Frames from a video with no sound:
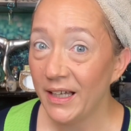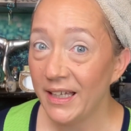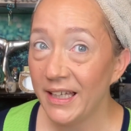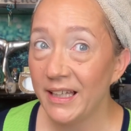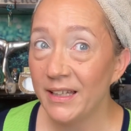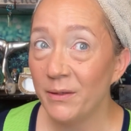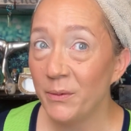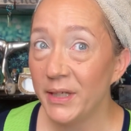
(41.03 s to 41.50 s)

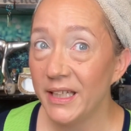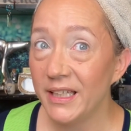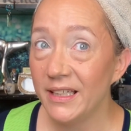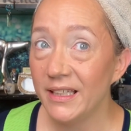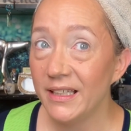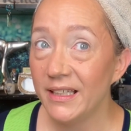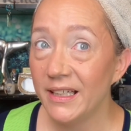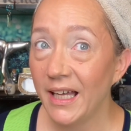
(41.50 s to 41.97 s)

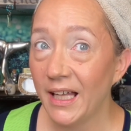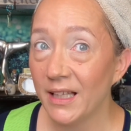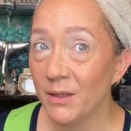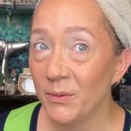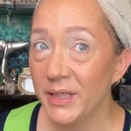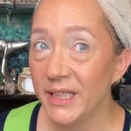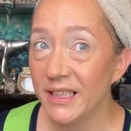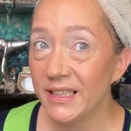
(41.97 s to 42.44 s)
Halloween?
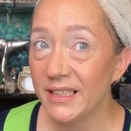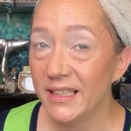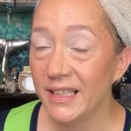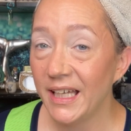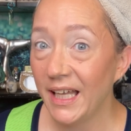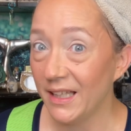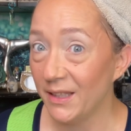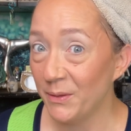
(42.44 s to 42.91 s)
Halloween?
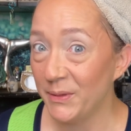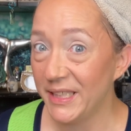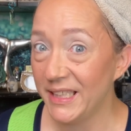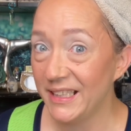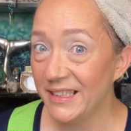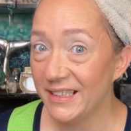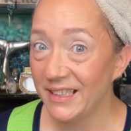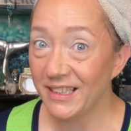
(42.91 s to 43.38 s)

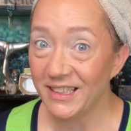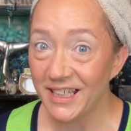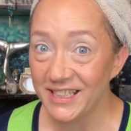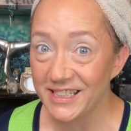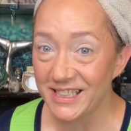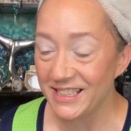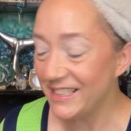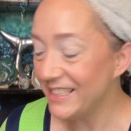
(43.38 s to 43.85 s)
Halloween
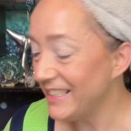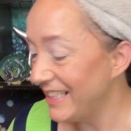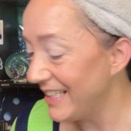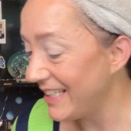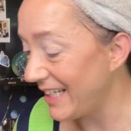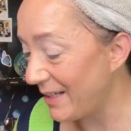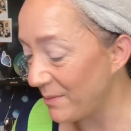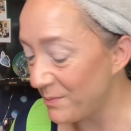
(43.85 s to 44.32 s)
collection?
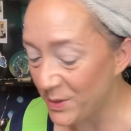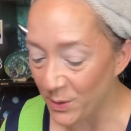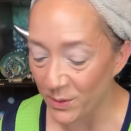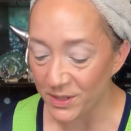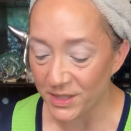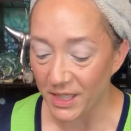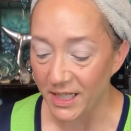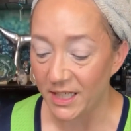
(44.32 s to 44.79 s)
And I'm so
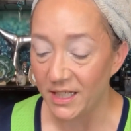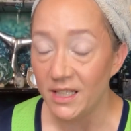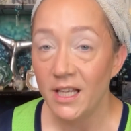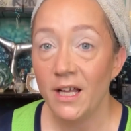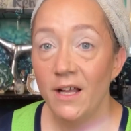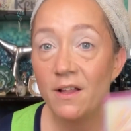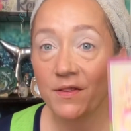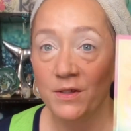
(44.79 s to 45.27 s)
excited.
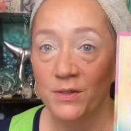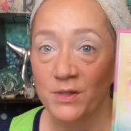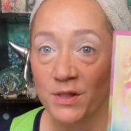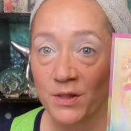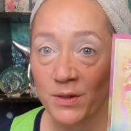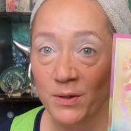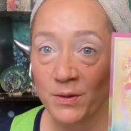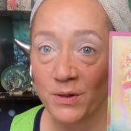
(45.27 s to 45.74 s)
There's a
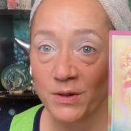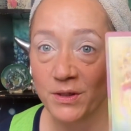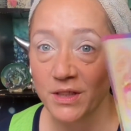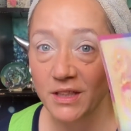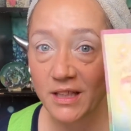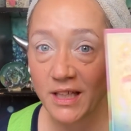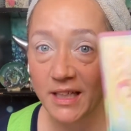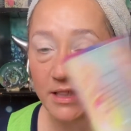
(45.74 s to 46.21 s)

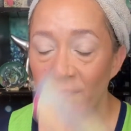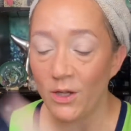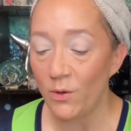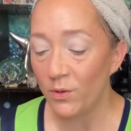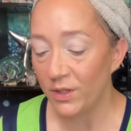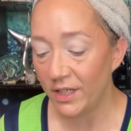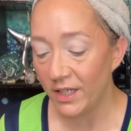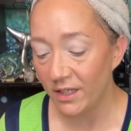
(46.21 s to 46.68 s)
little like
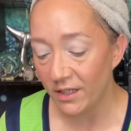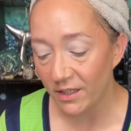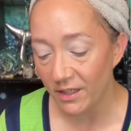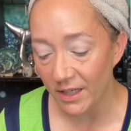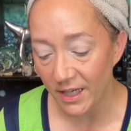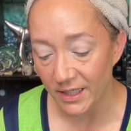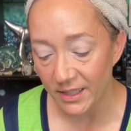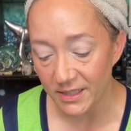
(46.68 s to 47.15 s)
note in
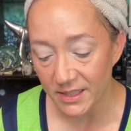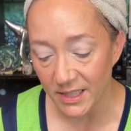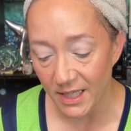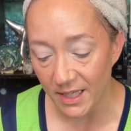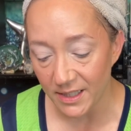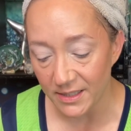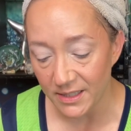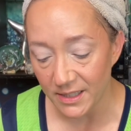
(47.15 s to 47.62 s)
here and it
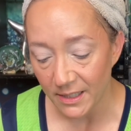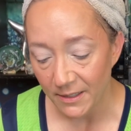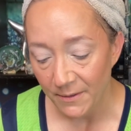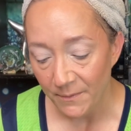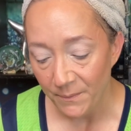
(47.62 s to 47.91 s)
says,